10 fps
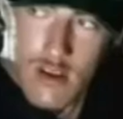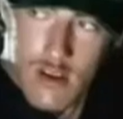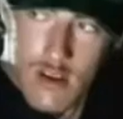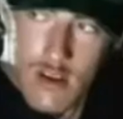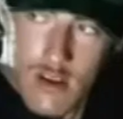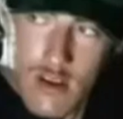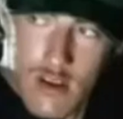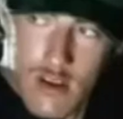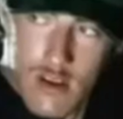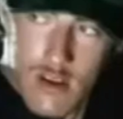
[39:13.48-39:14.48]

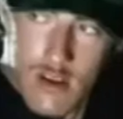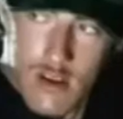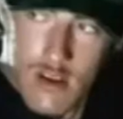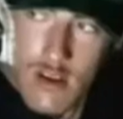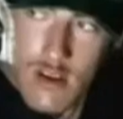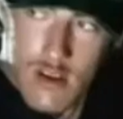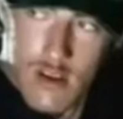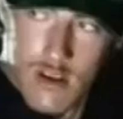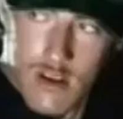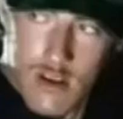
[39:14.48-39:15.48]

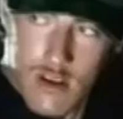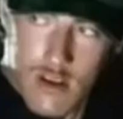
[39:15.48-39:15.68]
This person isn't speaking.